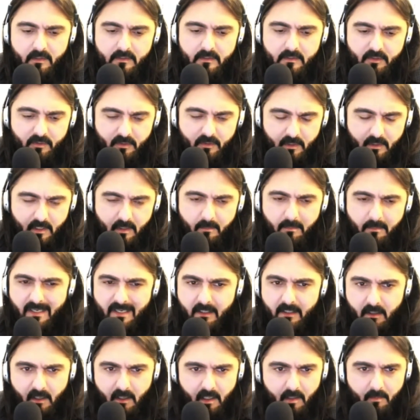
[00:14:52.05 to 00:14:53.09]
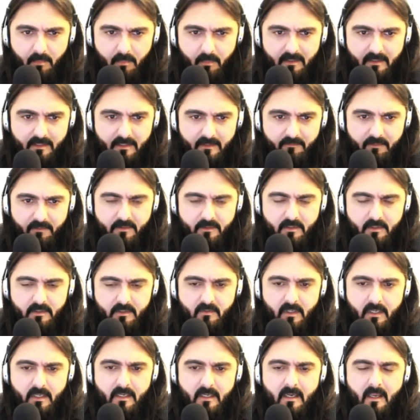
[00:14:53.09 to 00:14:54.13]
Scrum and Kanban differences,
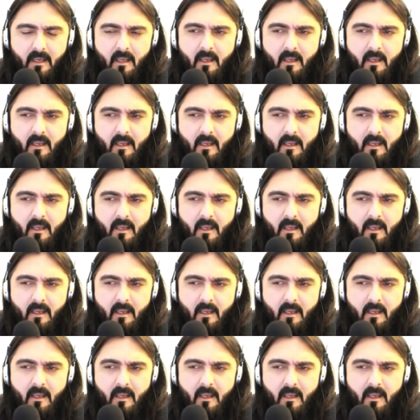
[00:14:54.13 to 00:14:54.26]
right?